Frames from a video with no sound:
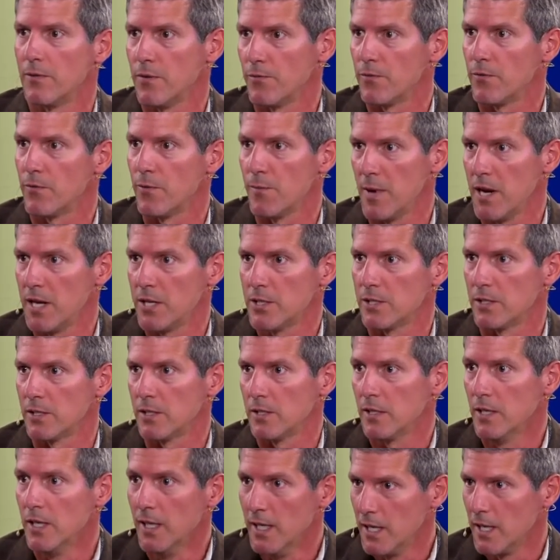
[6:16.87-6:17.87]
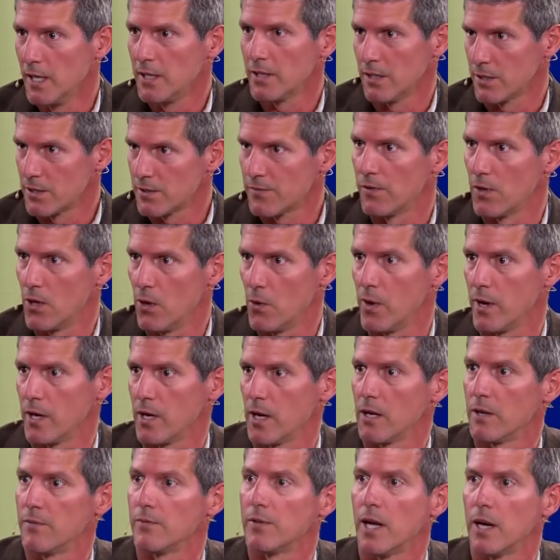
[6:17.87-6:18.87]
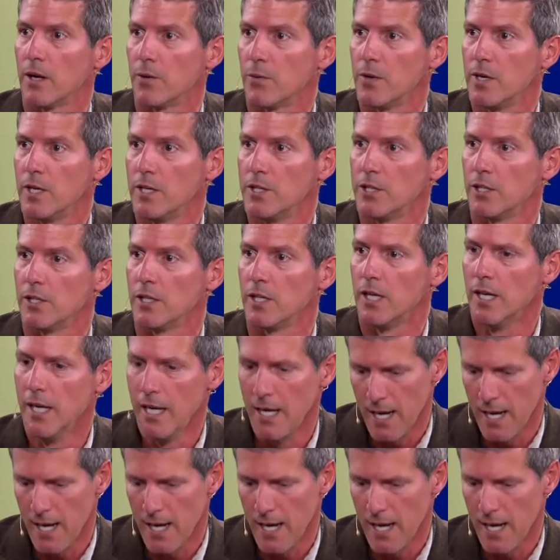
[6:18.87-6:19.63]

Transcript: information that's flowing out of that region,